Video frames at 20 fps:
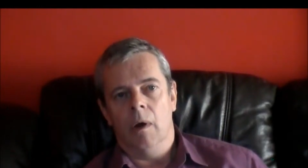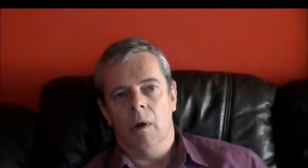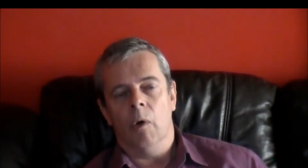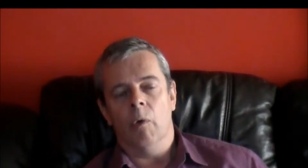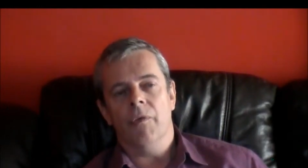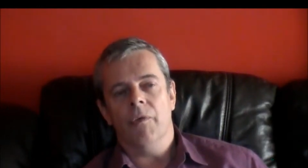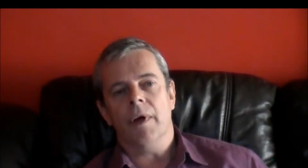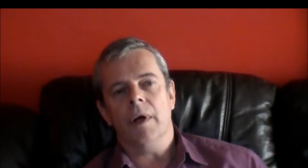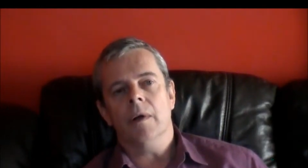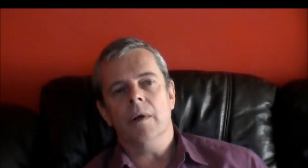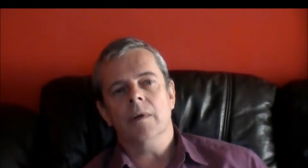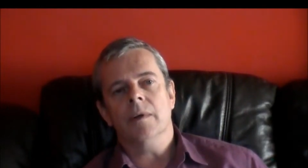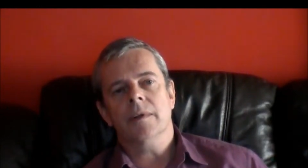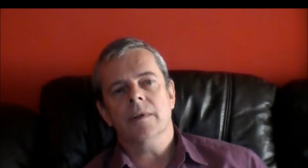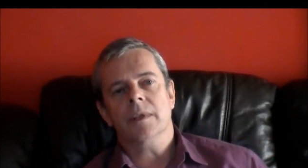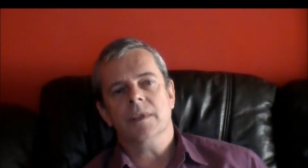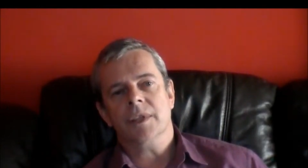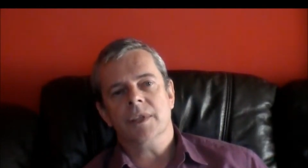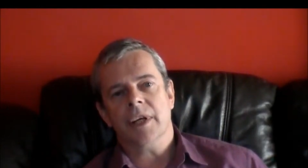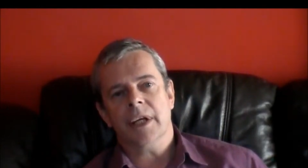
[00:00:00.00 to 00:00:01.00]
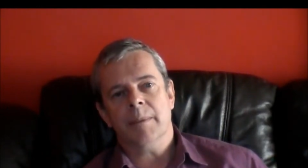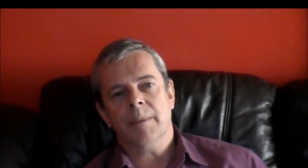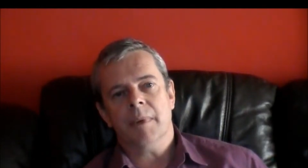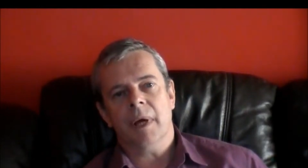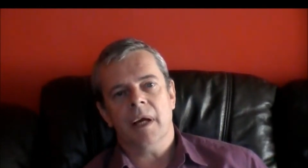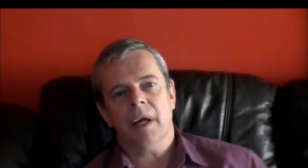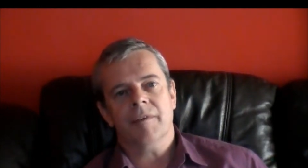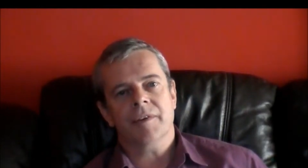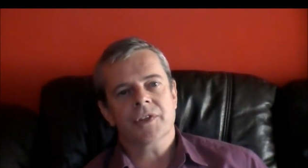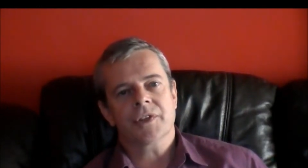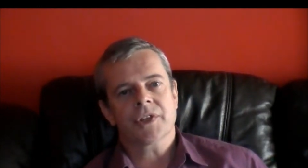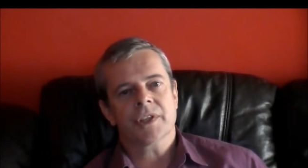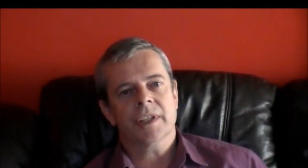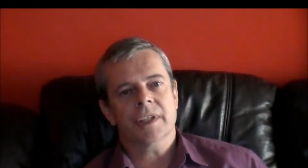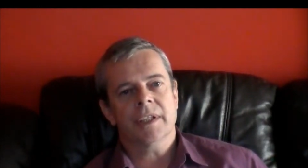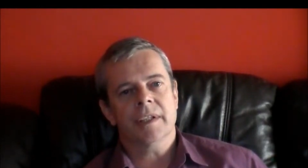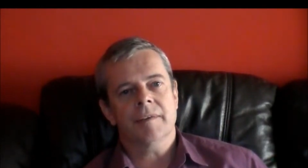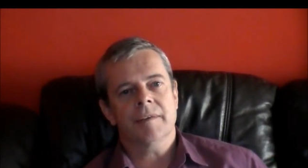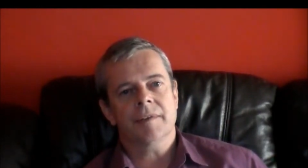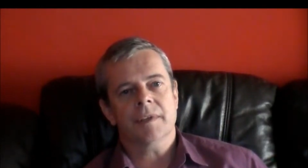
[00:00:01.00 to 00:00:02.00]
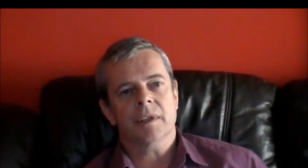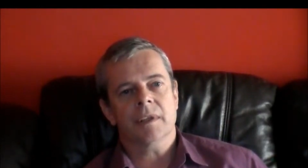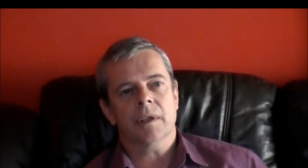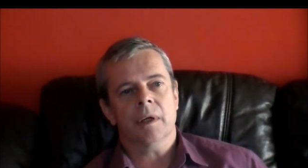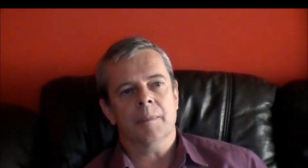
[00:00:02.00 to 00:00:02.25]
Although the team have achieved